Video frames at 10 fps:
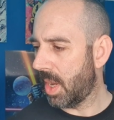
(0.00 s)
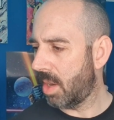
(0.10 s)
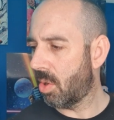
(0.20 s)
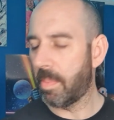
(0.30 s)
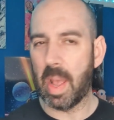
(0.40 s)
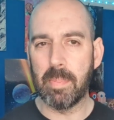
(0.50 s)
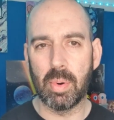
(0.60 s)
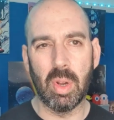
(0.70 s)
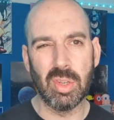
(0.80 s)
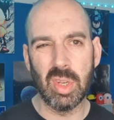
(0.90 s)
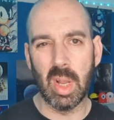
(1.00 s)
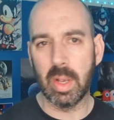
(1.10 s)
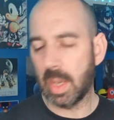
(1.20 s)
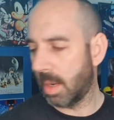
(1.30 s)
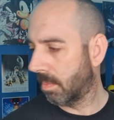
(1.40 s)
yeah, not a bad price. You
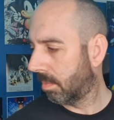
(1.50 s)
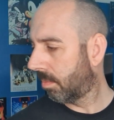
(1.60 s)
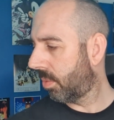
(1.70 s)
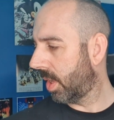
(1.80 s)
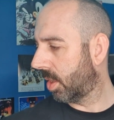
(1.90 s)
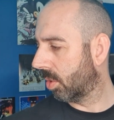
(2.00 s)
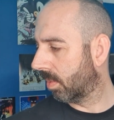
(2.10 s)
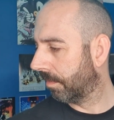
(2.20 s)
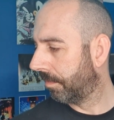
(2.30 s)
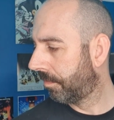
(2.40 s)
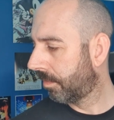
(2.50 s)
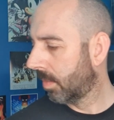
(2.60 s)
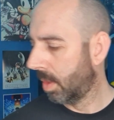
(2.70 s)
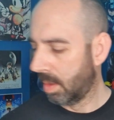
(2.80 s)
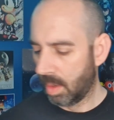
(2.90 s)
know, again, pretty good.
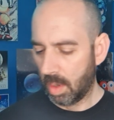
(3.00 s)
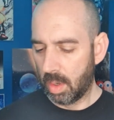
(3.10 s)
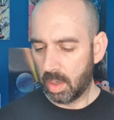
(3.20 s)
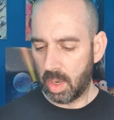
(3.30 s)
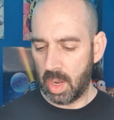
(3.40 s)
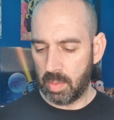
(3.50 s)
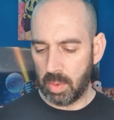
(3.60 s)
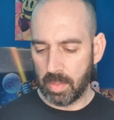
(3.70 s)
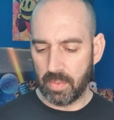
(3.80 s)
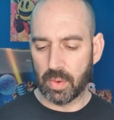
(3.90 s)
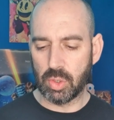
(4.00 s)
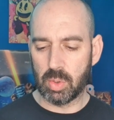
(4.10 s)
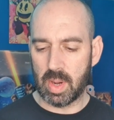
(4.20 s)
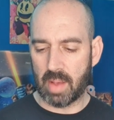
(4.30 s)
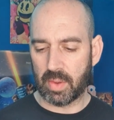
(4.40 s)
Then we move on
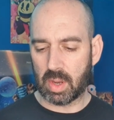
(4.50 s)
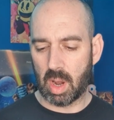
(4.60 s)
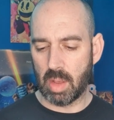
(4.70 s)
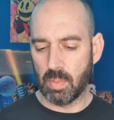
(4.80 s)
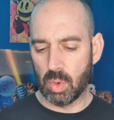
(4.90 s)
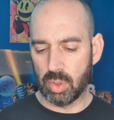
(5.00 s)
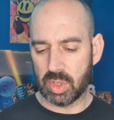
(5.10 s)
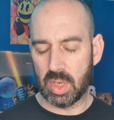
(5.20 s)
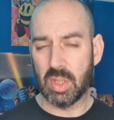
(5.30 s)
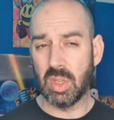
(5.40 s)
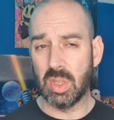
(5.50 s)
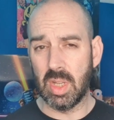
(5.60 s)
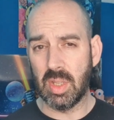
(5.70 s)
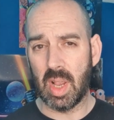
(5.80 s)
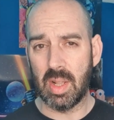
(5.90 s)
to another Clone Wars. And this is
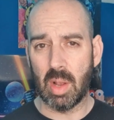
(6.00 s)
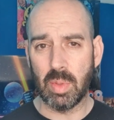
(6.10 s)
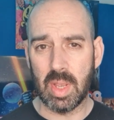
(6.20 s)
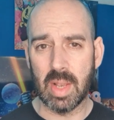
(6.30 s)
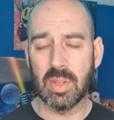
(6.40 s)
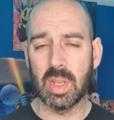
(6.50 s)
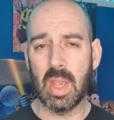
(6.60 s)
Nintendo DS